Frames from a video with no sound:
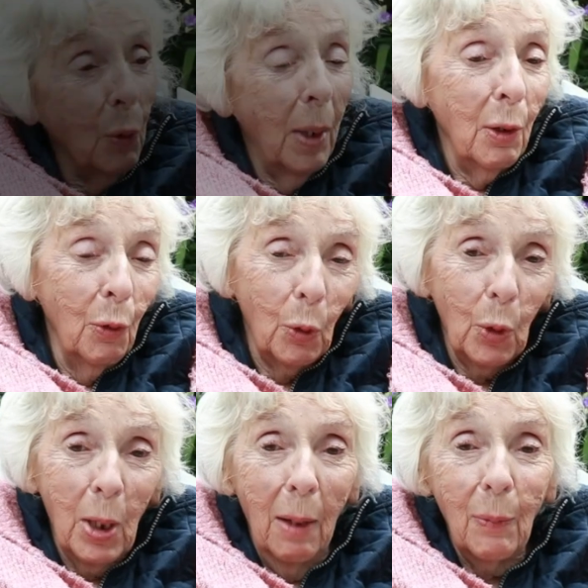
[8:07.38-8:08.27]
went another
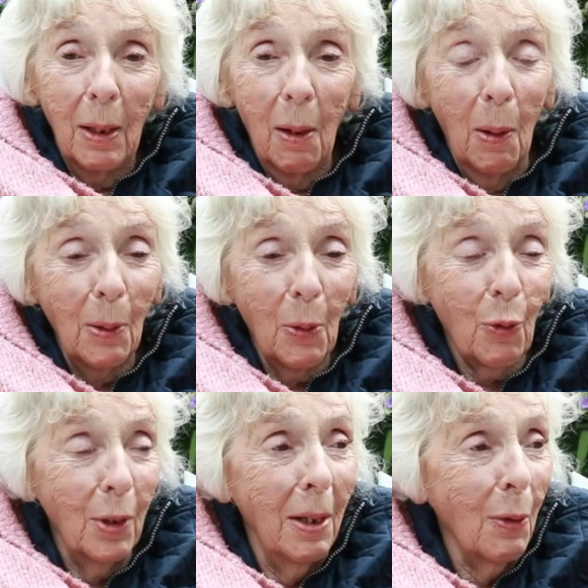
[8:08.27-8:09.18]
time to Hollow
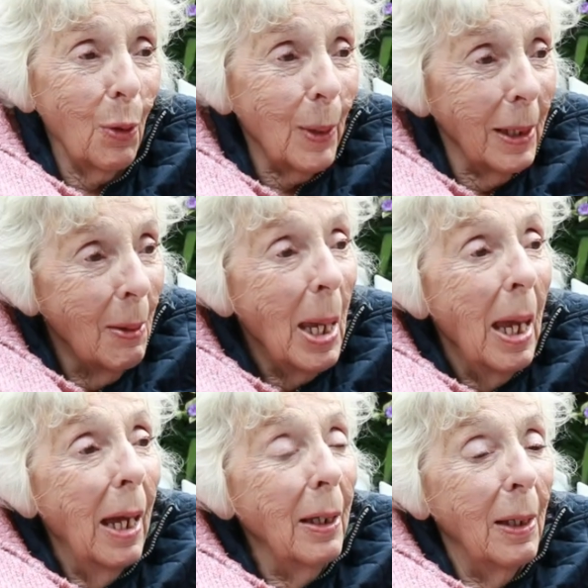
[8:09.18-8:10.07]
Street Hospital
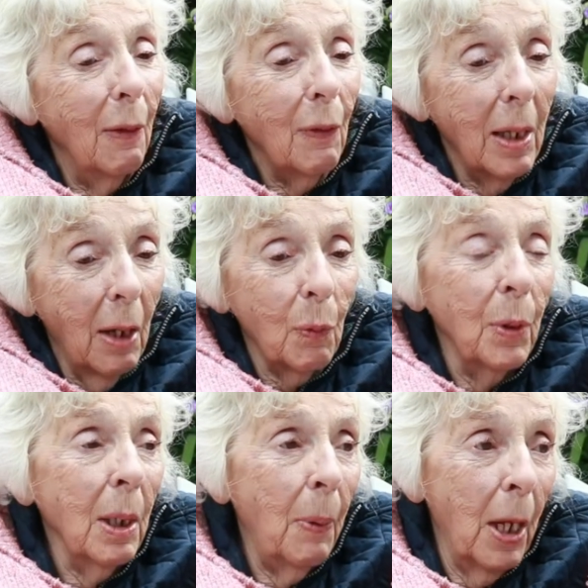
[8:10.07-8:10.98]
and had to
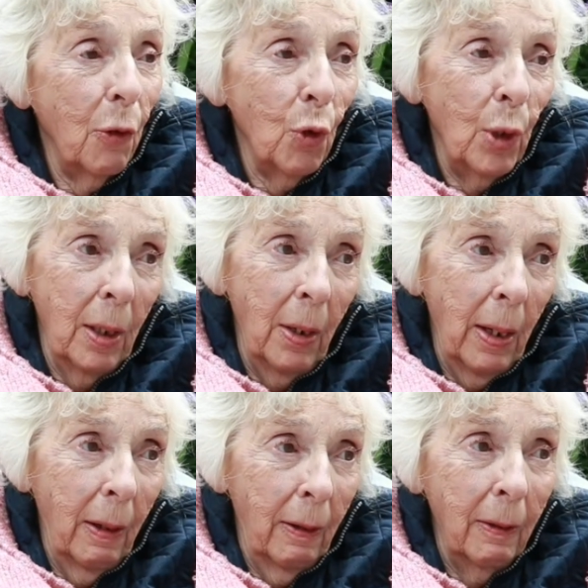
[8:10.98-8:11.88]
bring a patient in
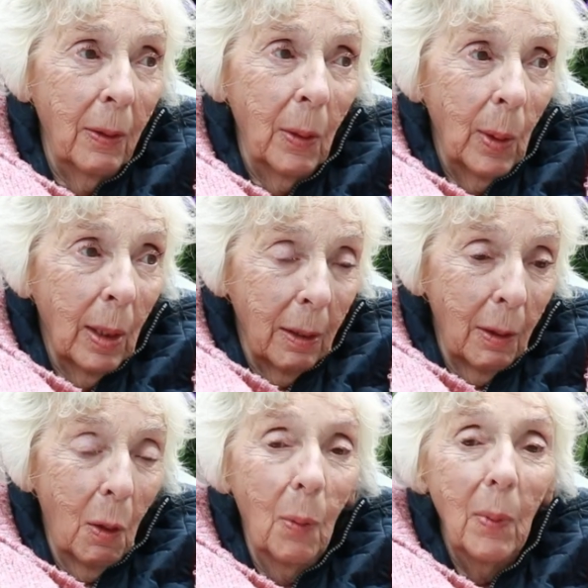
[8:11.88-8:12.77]
there,
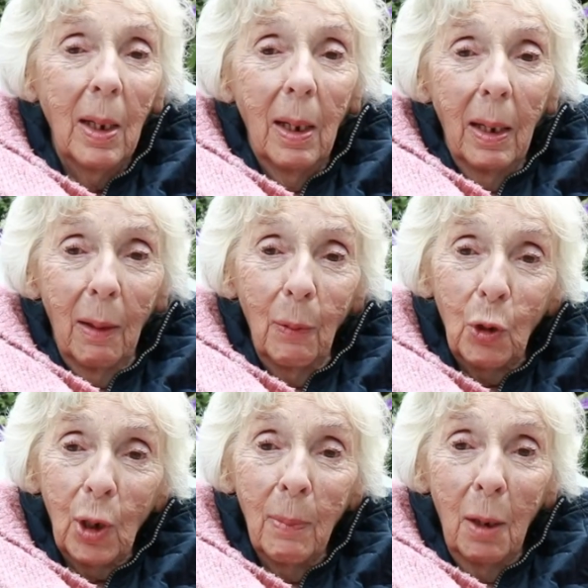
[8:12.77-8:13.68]
And when
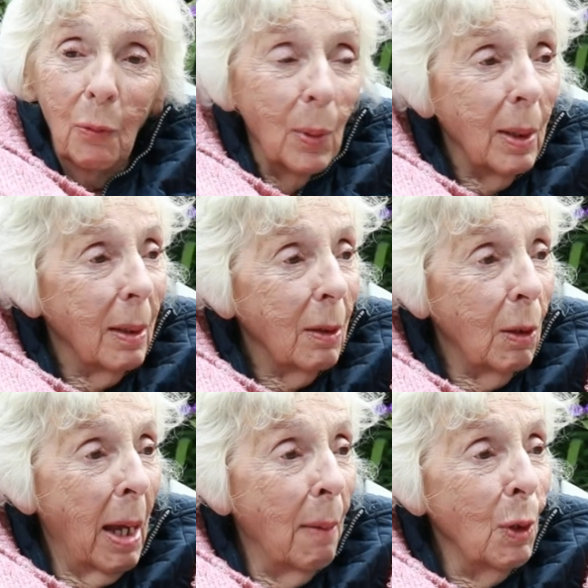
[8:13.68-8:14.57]
she came out,
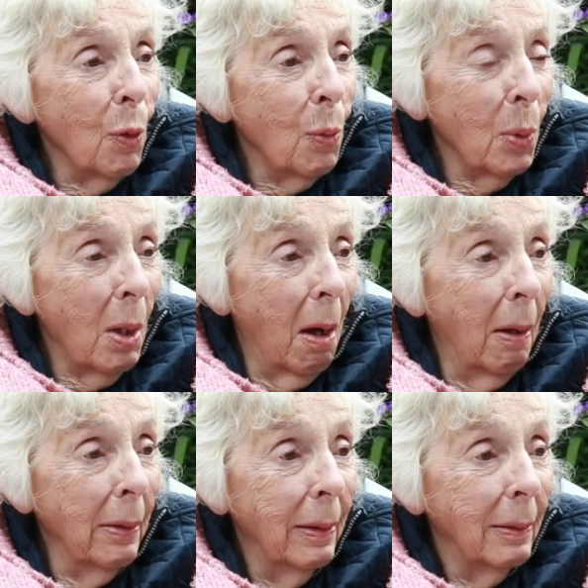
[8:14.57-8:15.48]
the ambulance was gone.